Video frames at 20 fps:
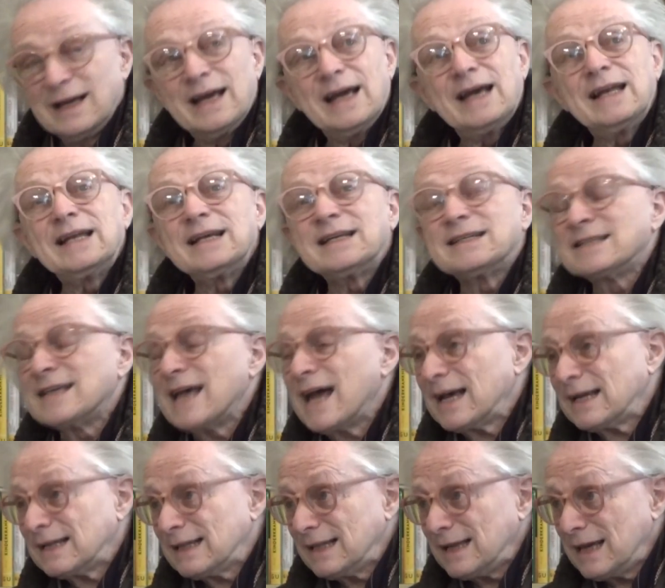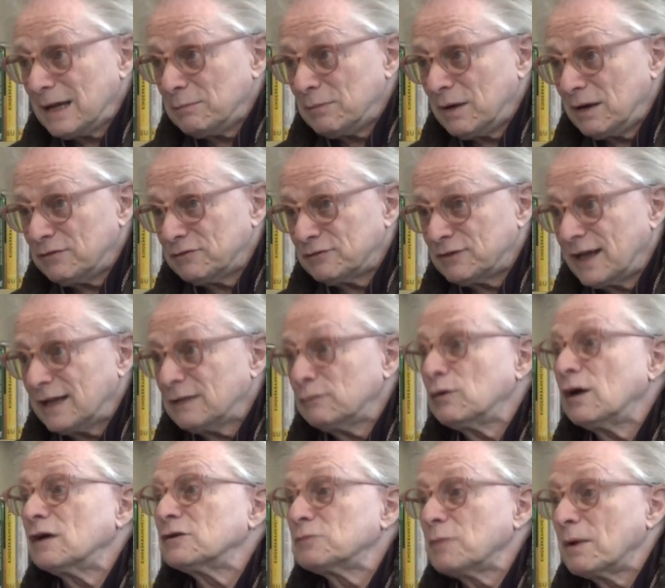and exactly above that
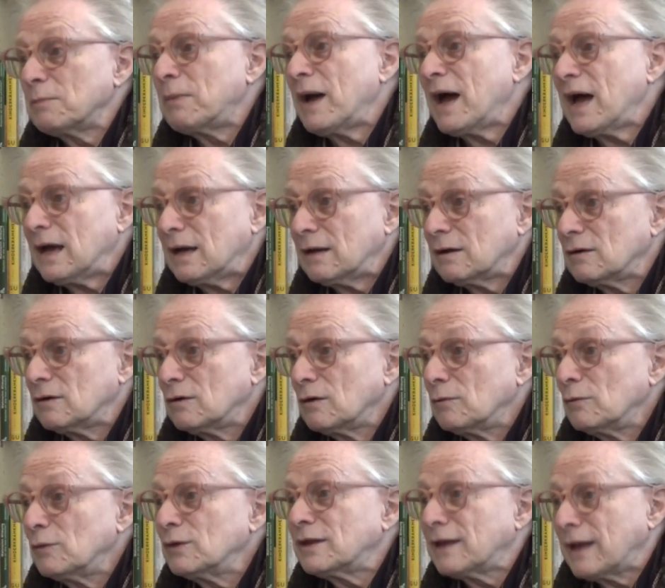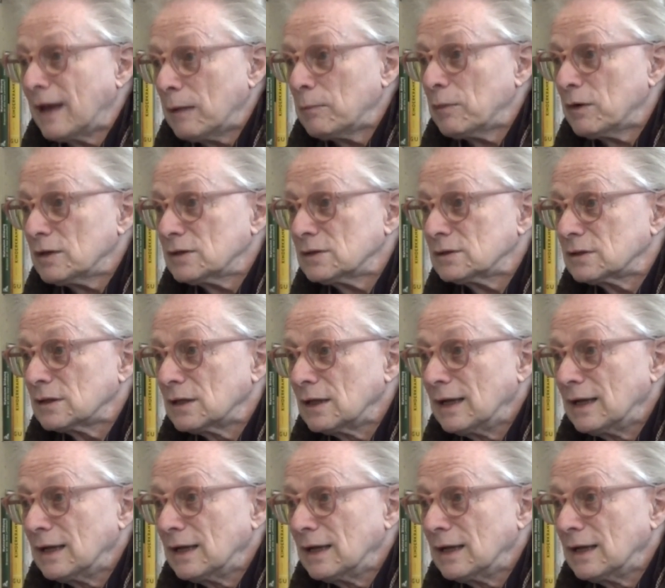was my bag with cameras.